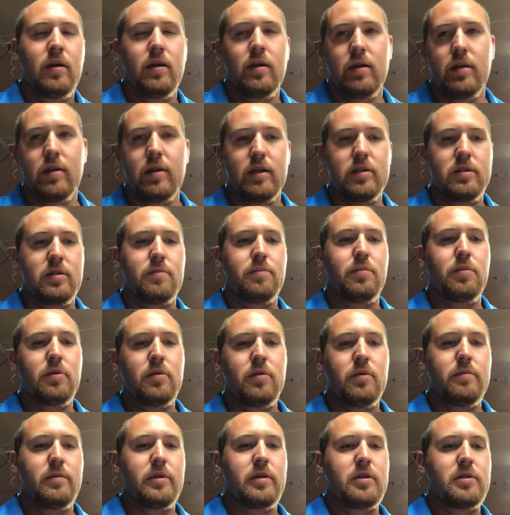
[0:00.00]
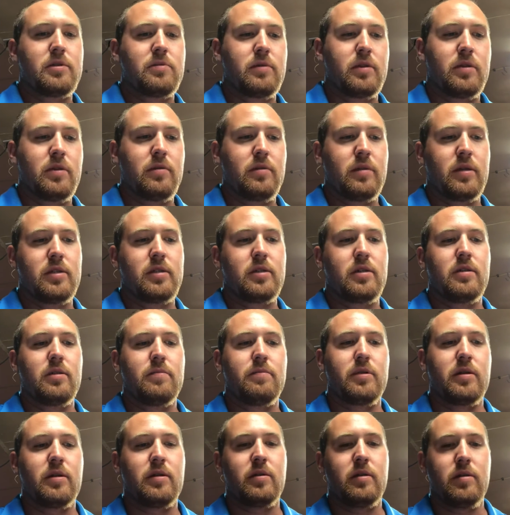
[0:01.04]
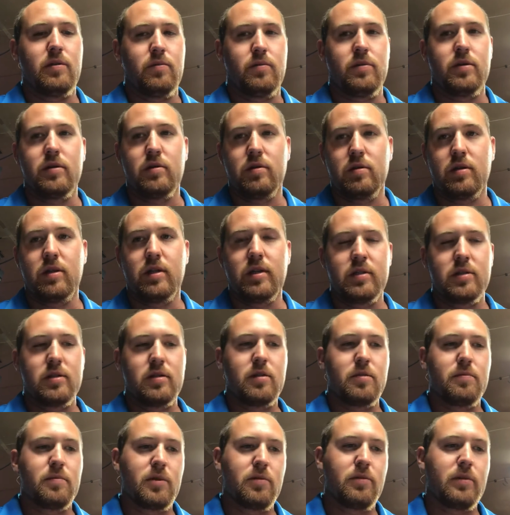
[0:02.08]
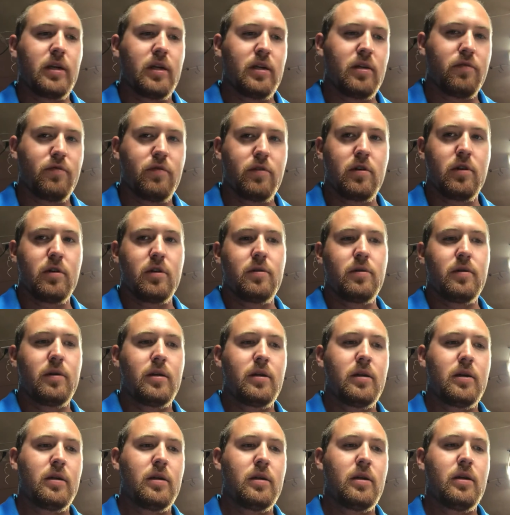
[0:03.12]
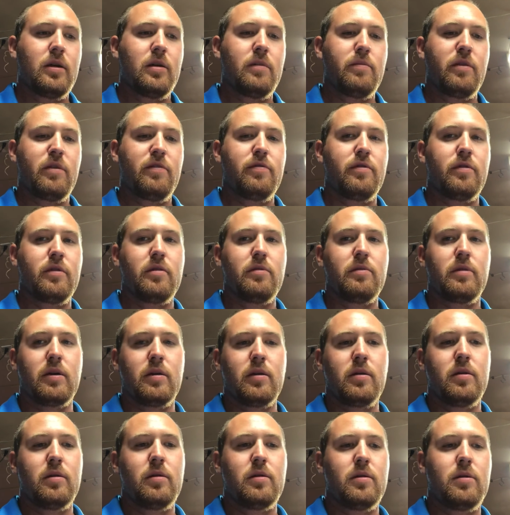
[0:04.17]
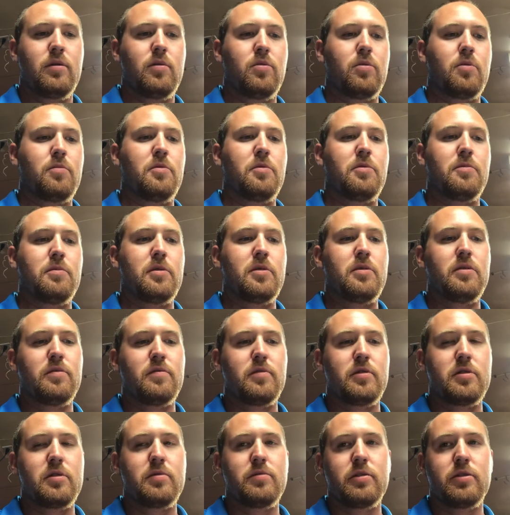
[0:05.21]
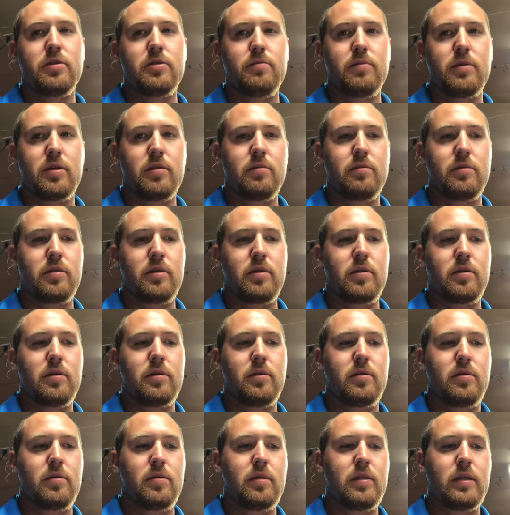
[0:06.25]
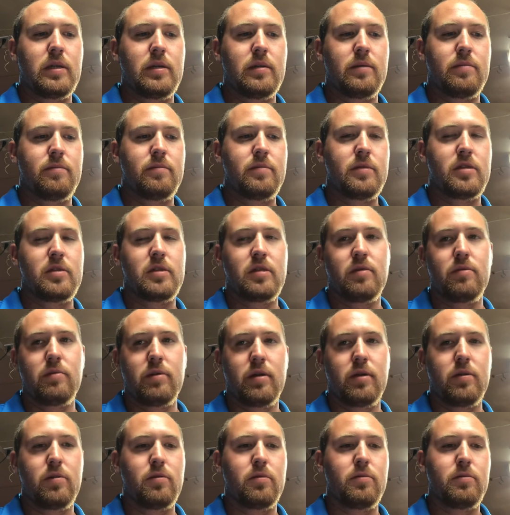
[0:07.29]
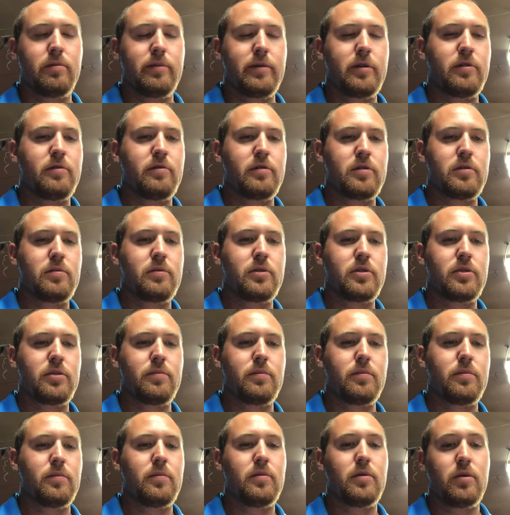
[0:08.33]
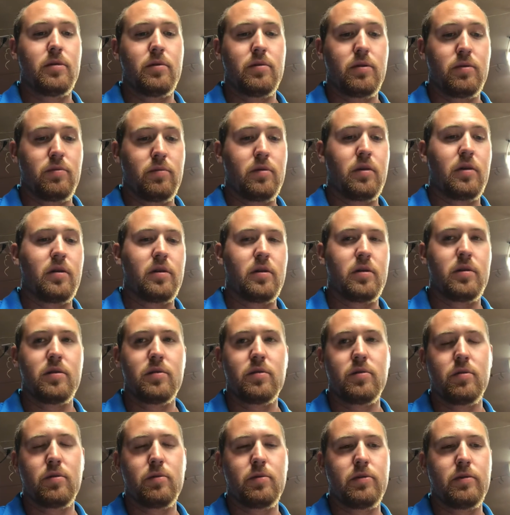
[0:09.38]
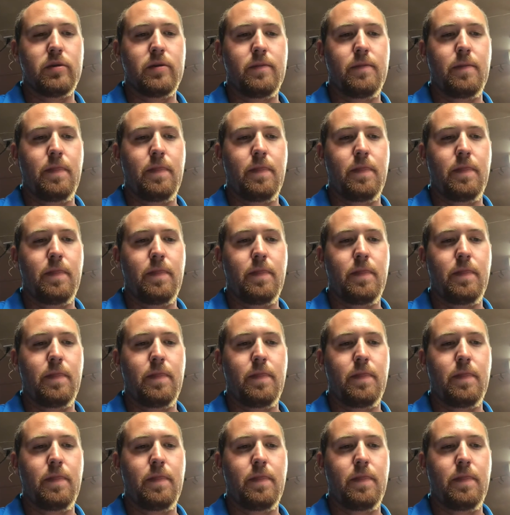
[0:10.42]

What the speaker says: And that's important because we know that's going to be the real glide slope that we need to follow. And by following normal maneuvers, we should be able to descent rate normal maneuvers, we should know that we're on the normal one.